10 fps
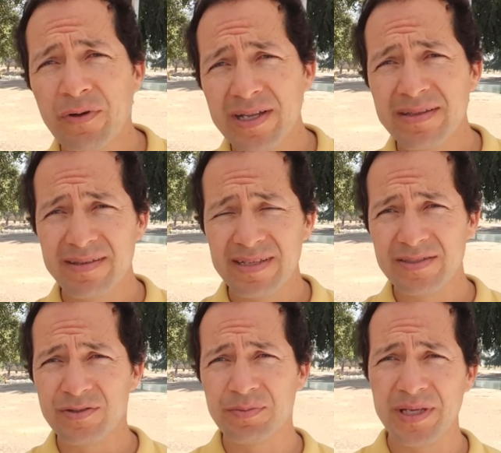want this
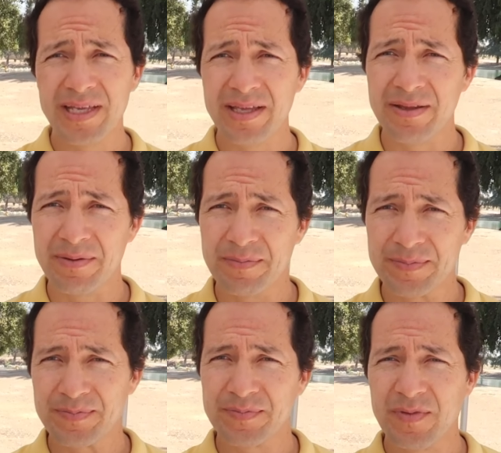to
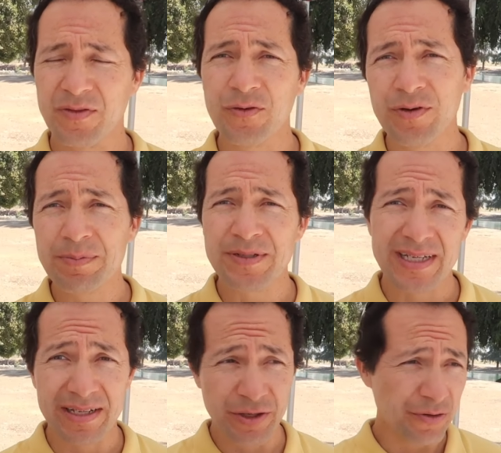
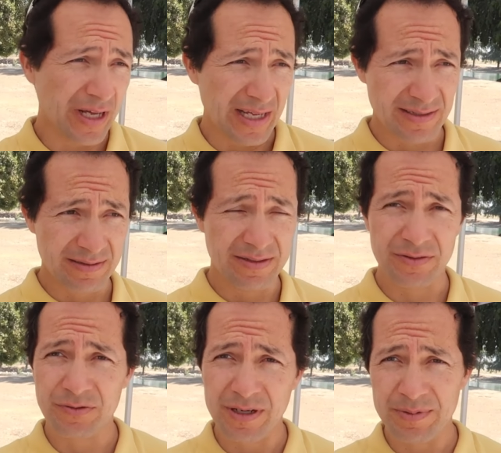represent you guys,
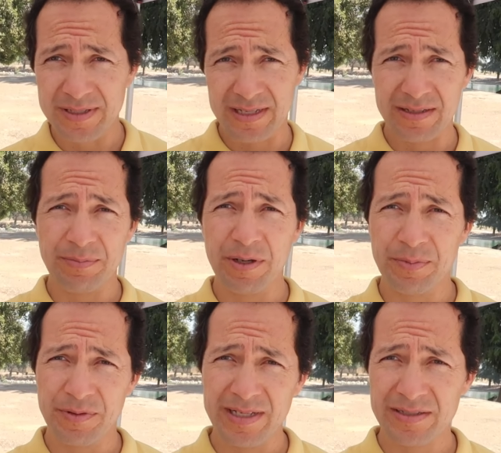to represent the
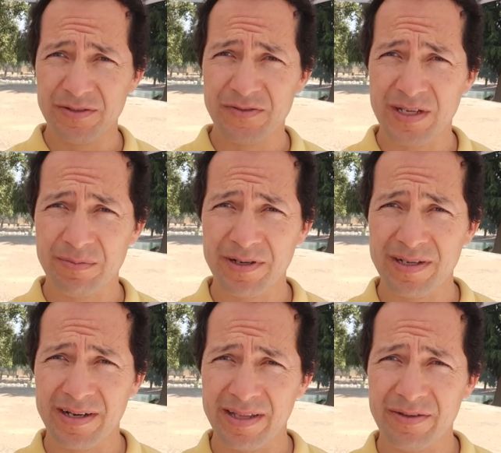population of San
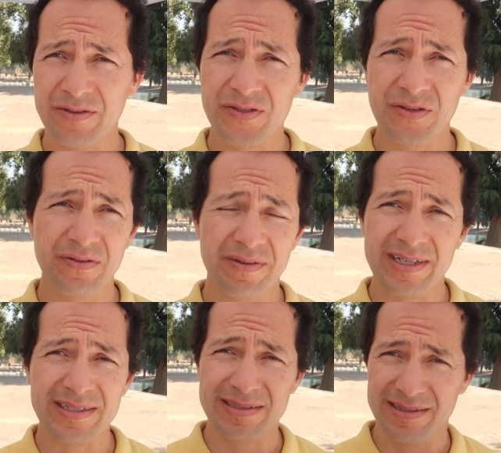Bernardino. So
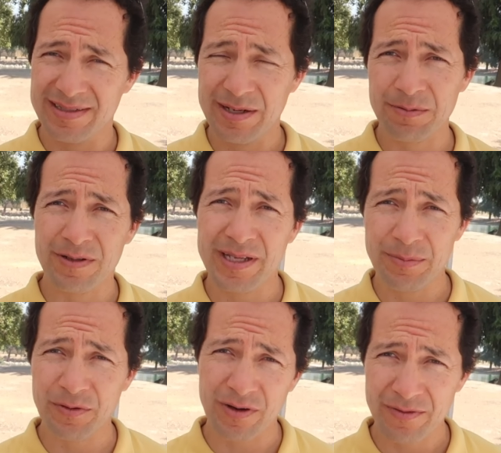there's several
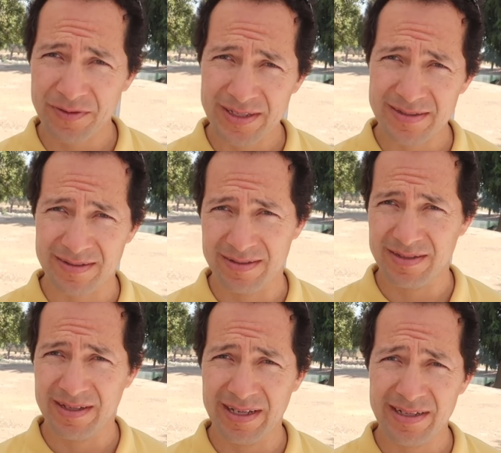demographics
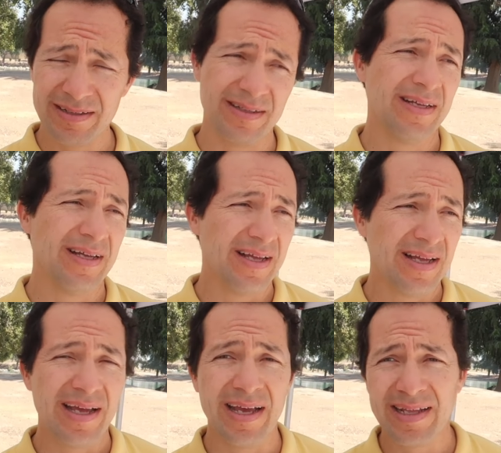in it,
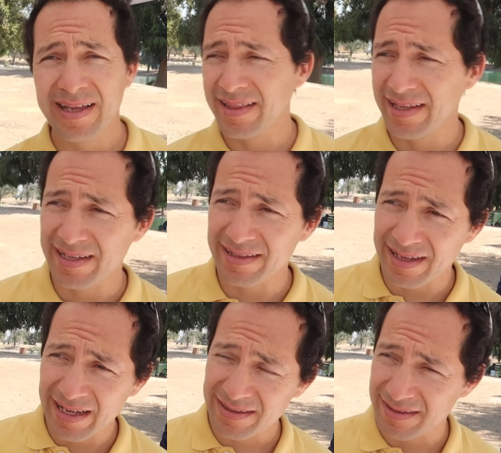and I think in
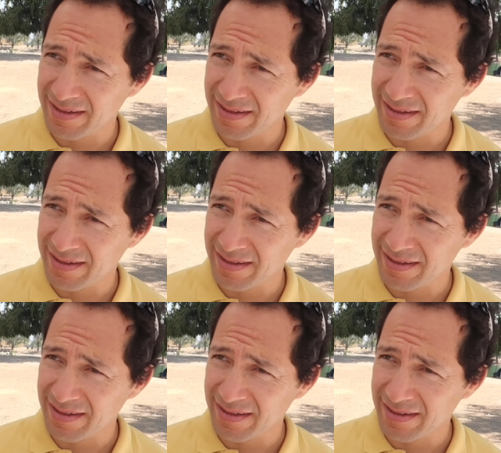that